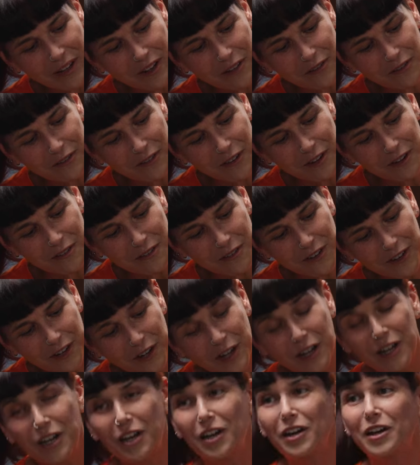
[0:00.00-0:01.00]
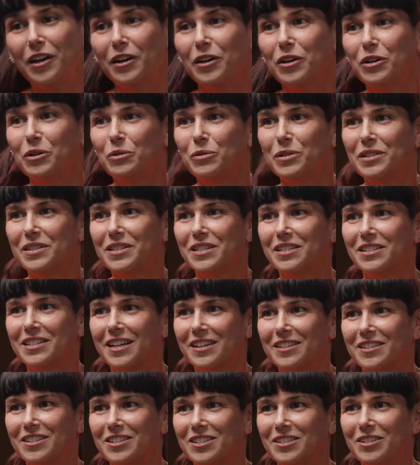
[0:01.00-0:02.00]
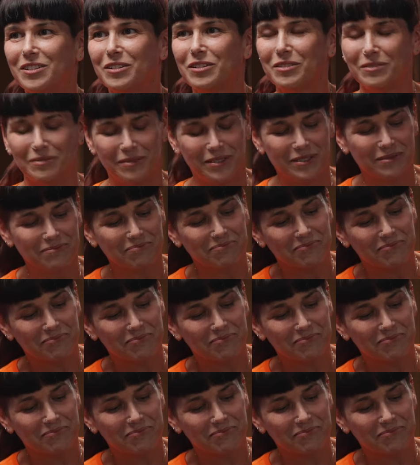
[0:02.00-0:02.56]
of a coincidental